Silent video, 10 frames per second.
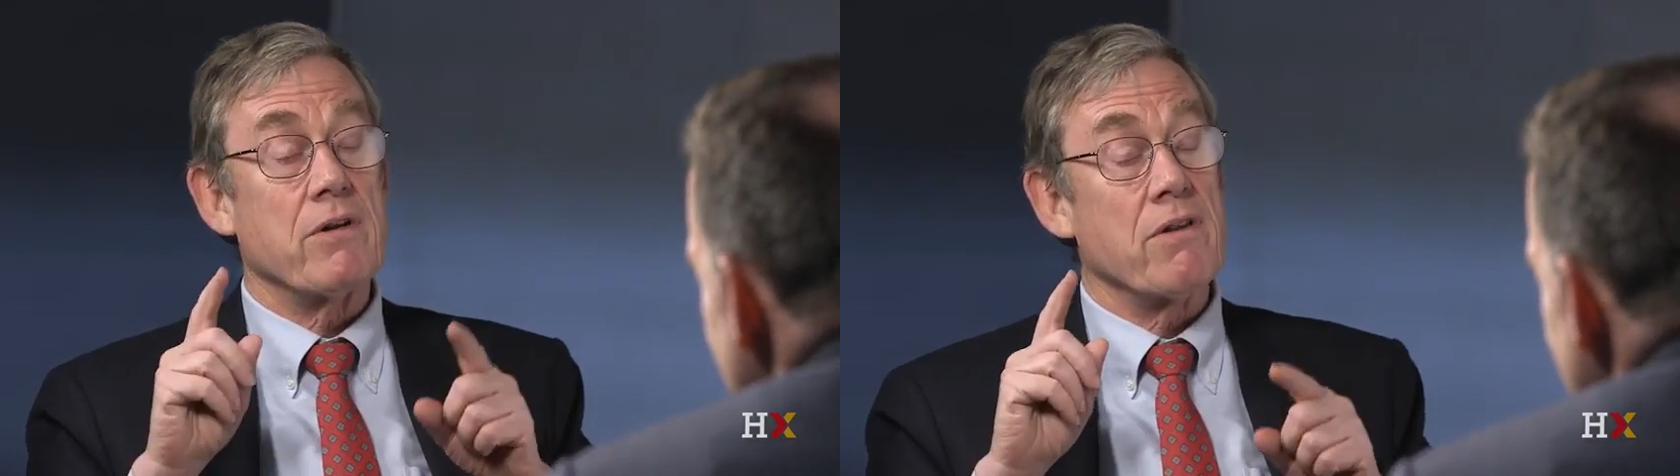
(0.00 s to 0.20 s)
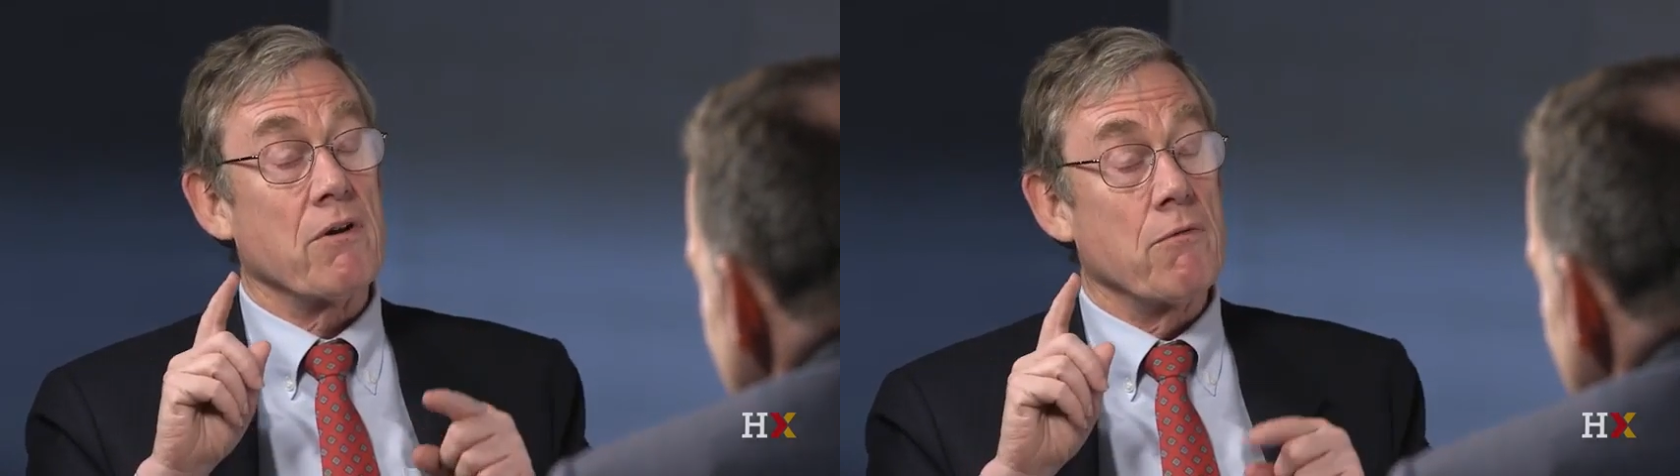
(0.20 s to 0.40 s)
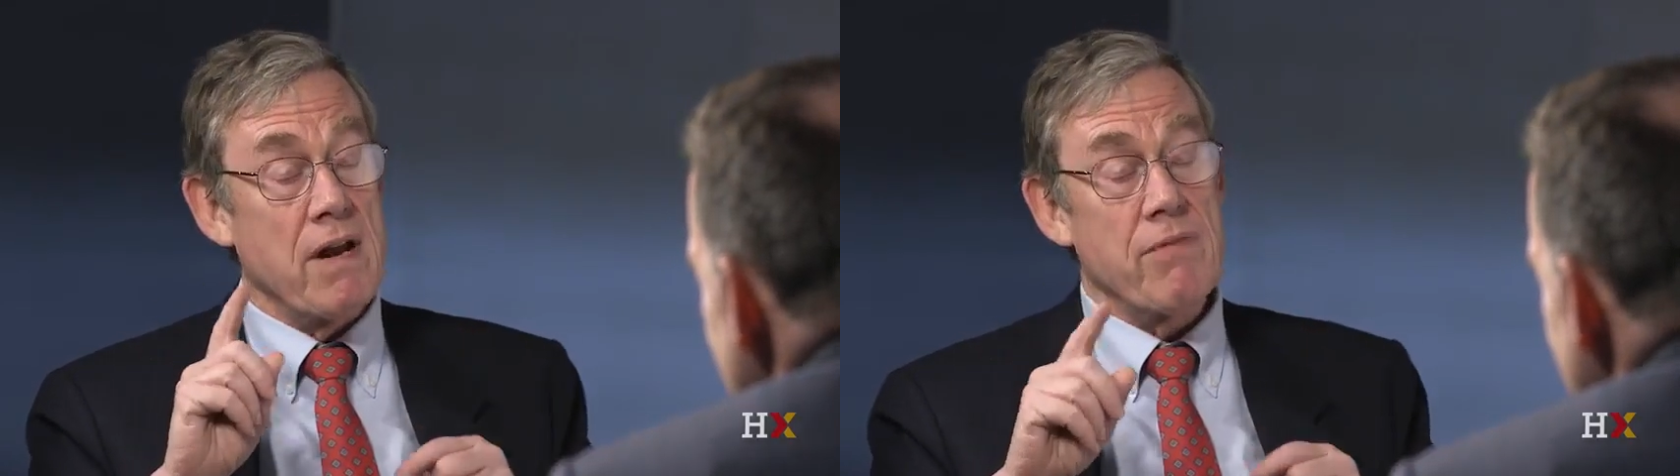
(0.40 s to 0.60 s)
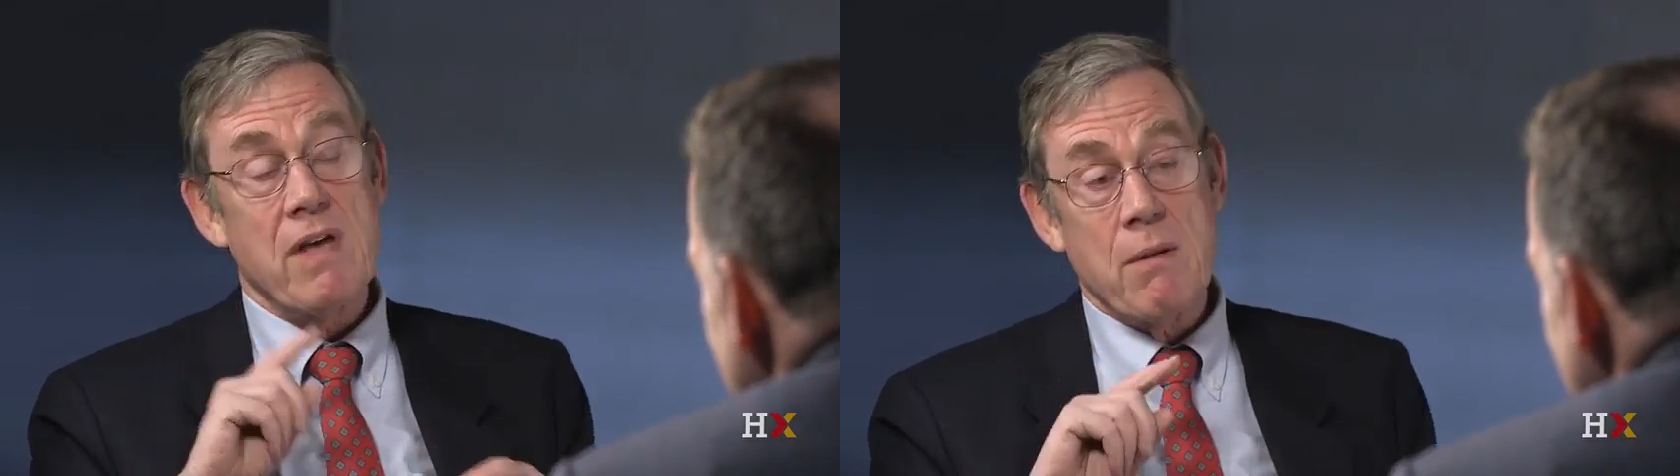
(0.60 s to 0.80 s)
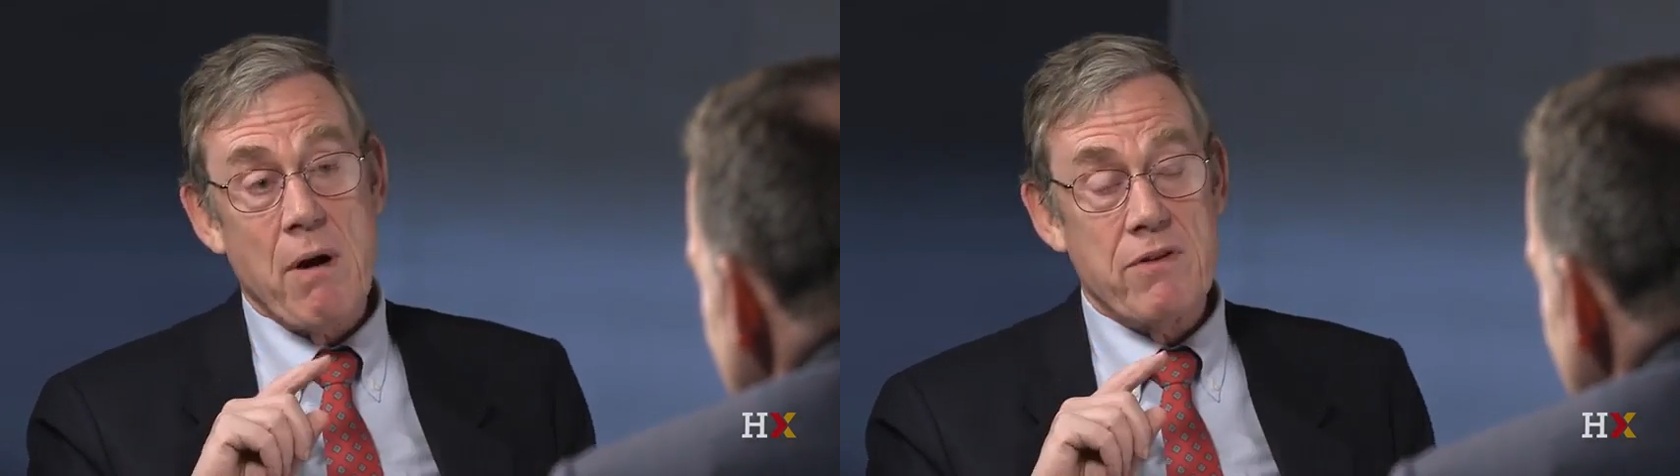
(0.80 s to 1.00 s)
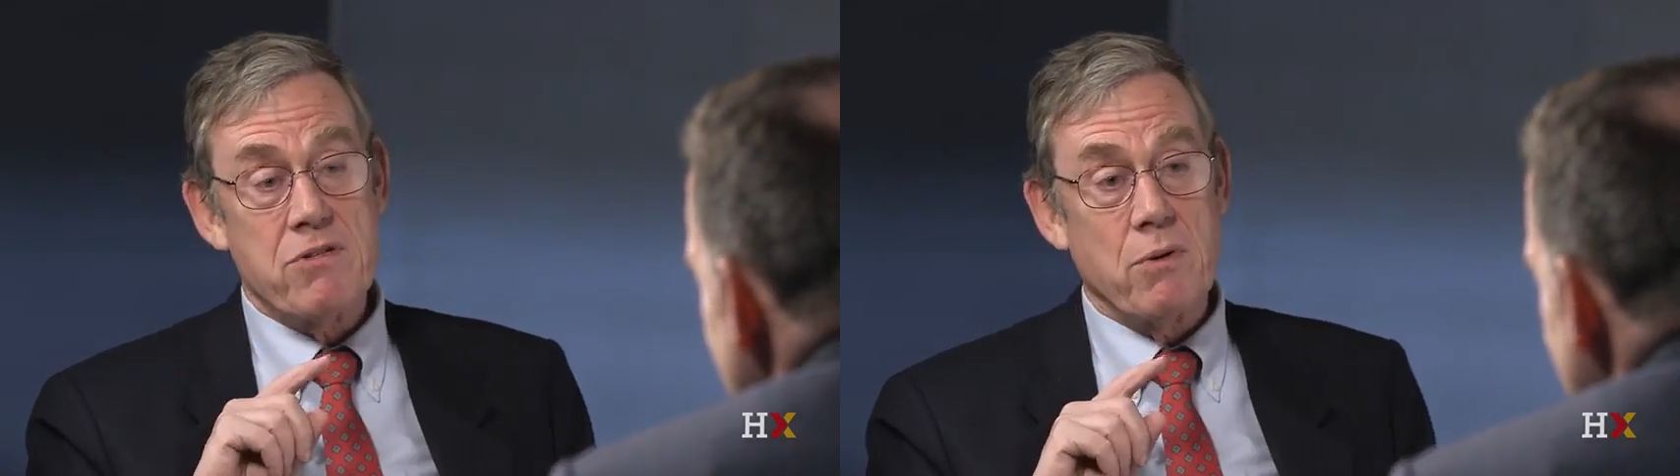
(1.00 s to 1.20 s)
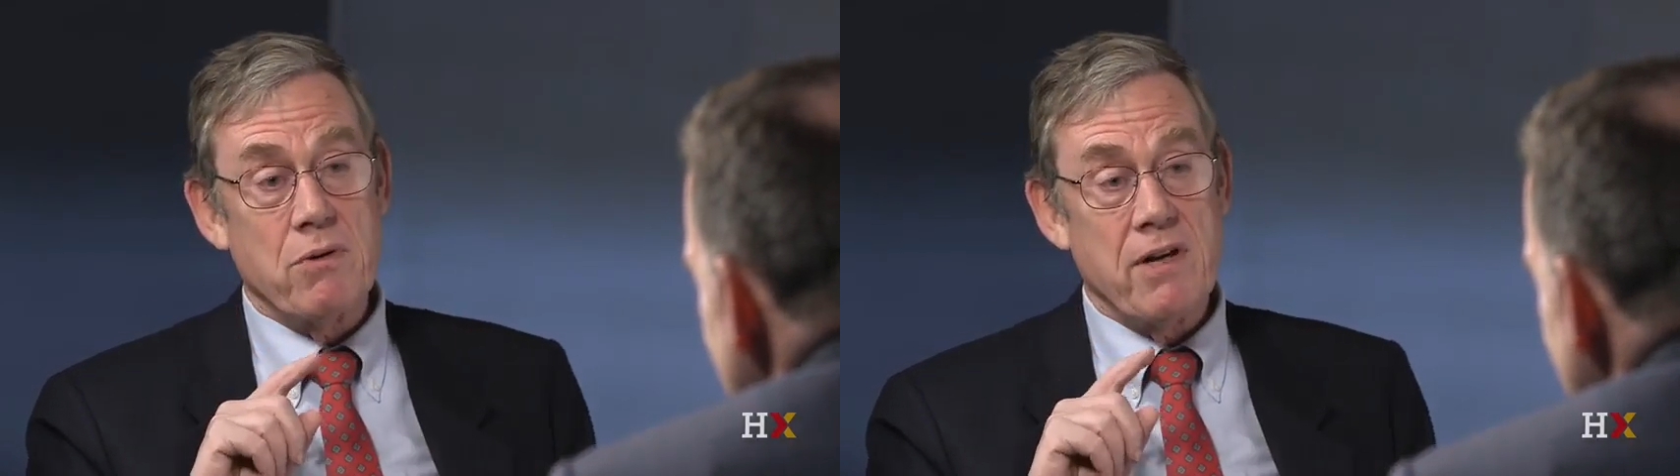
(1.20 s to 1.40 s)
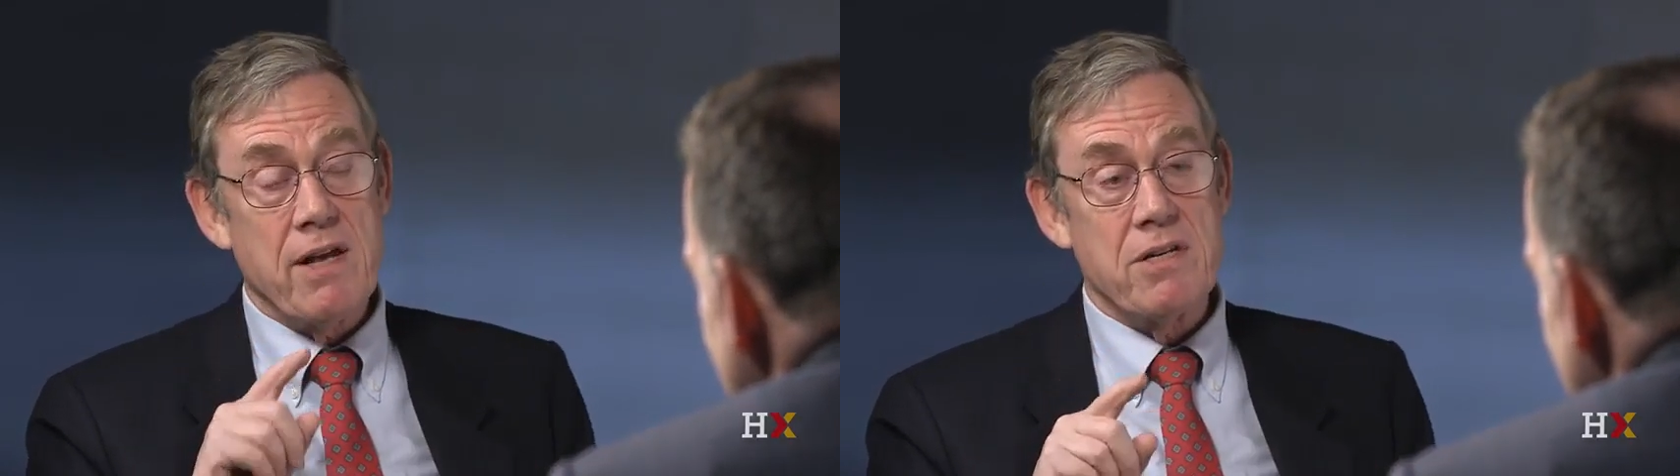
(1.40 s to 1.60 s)
what the great thing about the
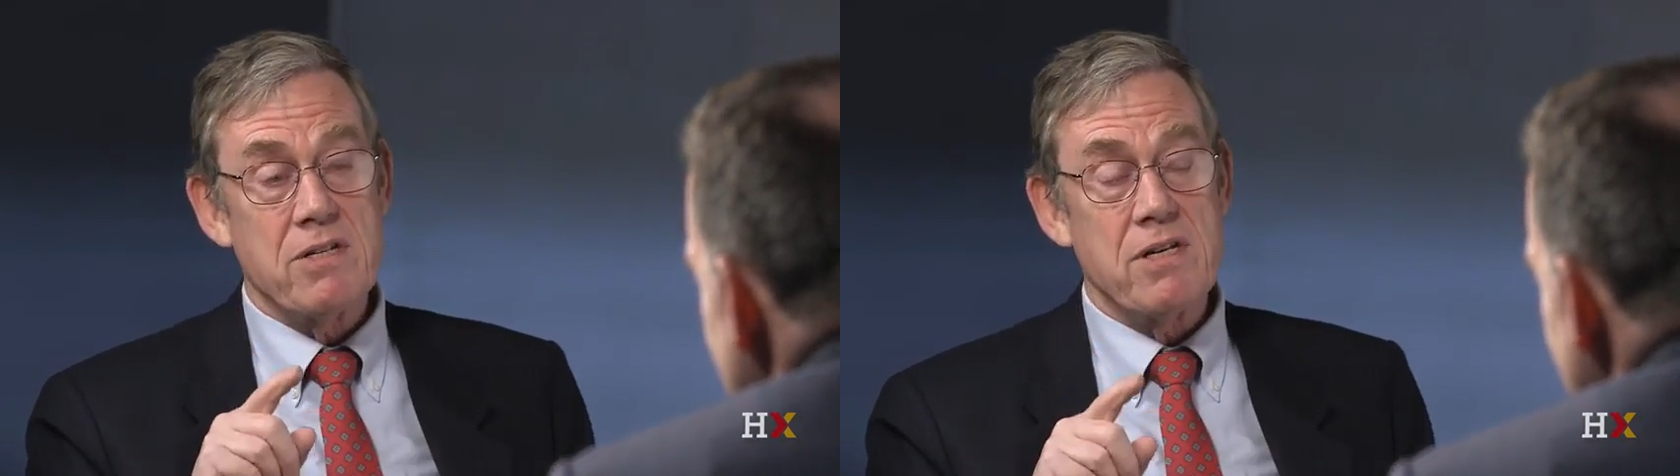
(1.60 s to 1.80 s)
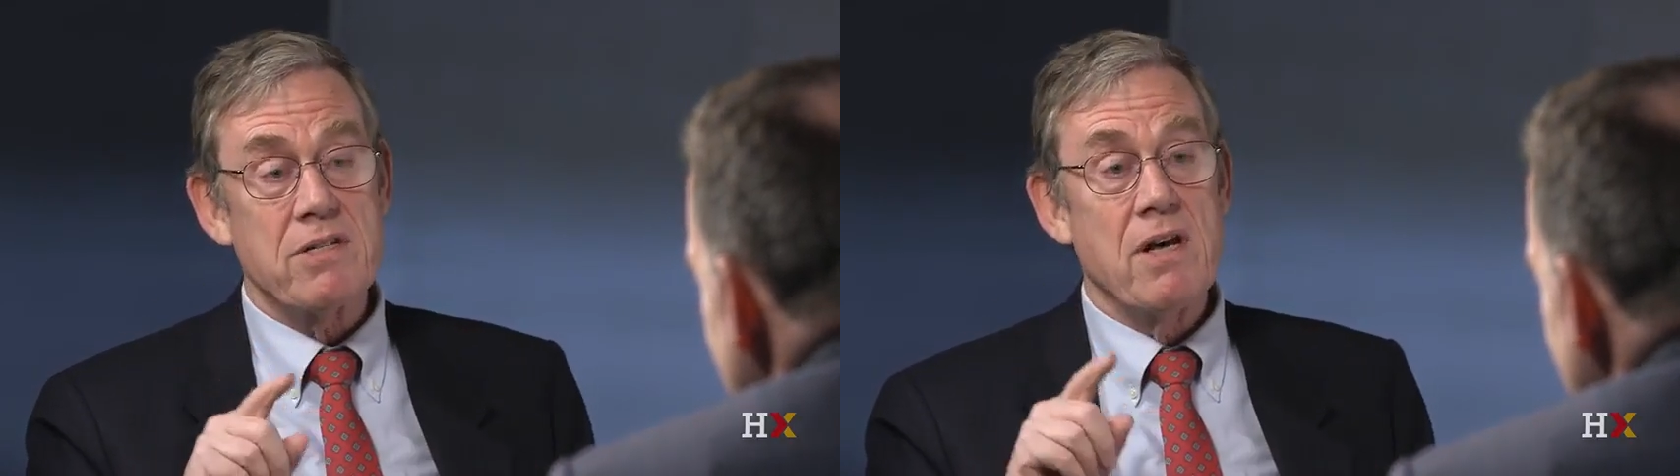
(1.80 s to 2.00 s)
Song dynasty